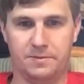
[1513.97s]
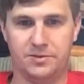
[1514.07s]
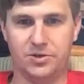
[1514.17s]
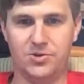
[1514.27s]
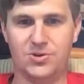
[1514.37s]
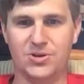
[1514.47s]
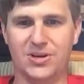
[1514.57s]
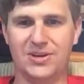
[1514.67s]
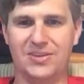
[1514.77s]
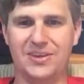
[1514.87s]
So you
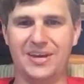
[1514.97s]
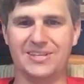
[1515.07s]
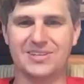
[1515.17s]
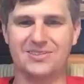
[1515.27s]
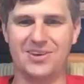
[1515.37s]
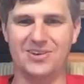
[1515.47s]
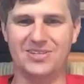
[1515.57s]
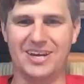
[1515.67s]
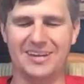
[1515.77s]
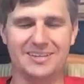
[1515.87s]
cooking on the excavator
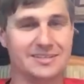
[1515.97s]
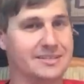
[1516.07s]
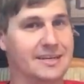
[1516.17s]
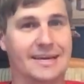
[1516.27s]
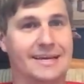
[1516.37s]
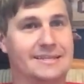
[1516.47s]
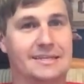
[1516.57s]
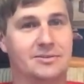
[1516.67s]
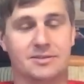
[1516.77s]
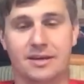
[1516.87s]
challenge? Yeah,
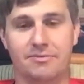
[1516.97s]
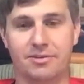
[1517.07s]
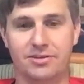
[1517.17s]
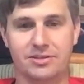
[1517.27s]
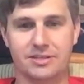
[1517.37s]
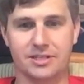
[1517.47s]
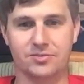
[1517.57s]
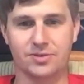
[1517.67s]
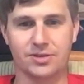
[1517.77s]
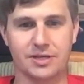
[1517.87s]
that was not very
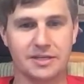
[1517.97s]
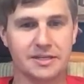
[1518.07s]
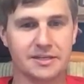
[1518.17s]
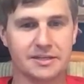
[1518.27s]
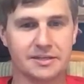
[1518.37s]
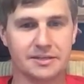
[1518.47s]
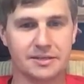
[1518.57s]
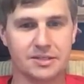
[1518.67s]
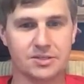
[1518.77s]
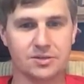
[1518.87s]
successful cooking.
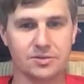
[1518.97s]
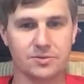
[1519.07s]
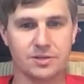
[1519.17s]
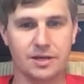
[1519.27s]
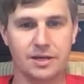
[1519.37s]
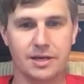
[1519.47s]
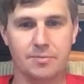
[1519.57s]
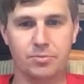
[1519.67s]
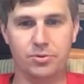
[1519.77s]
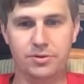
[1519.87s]
It certainly was not.
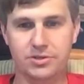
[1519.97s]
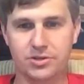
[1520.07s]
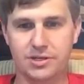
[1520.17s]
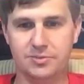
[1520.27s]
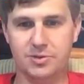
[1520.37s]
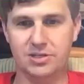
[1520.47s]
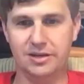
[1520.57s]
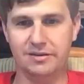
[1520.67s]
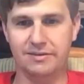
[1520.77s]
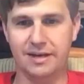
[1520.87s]
Pull the
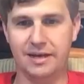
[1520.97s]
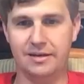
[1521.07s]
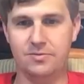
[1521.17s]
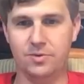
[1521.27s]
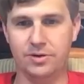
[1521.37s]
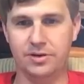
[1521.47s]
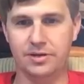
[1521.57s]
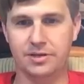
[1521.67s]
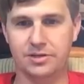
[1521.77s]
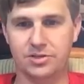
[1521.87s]
transmission out of a 91
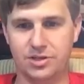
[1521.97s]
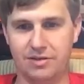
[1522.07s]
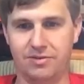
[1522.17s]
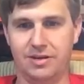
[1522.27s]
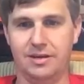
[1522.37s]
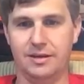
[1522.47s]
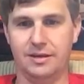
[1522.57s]
Chevy.